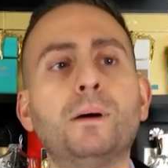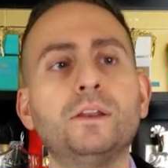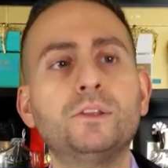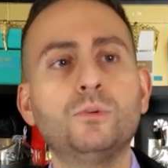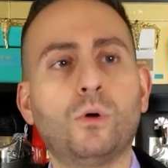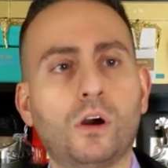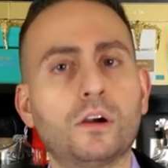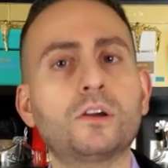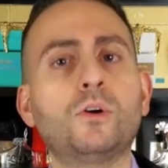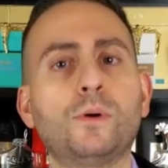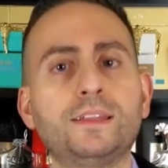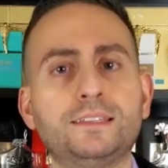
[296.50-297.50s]
But you are
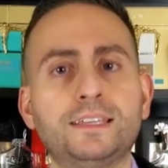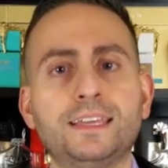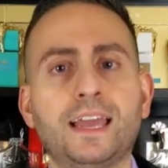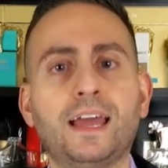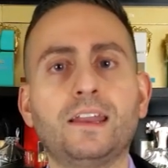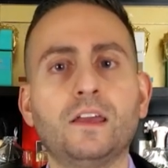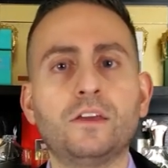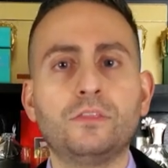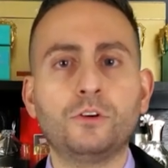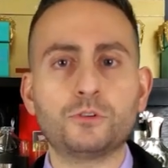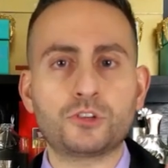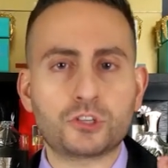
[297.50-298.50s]
going to get
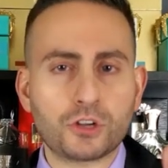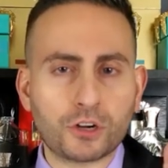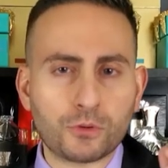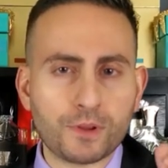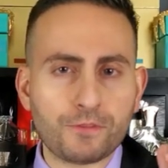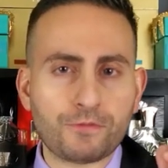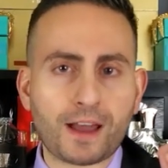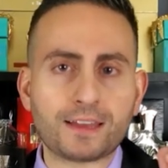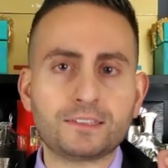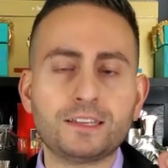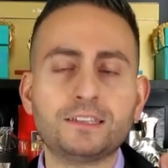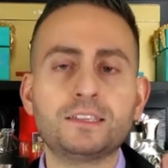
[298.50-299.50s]
those sugary
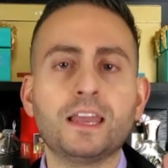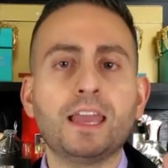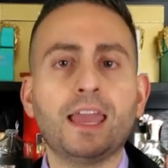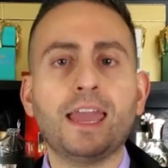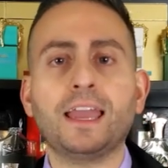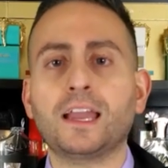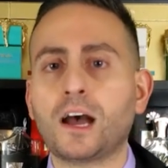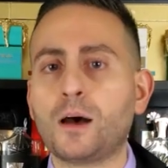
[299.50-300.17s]
facets in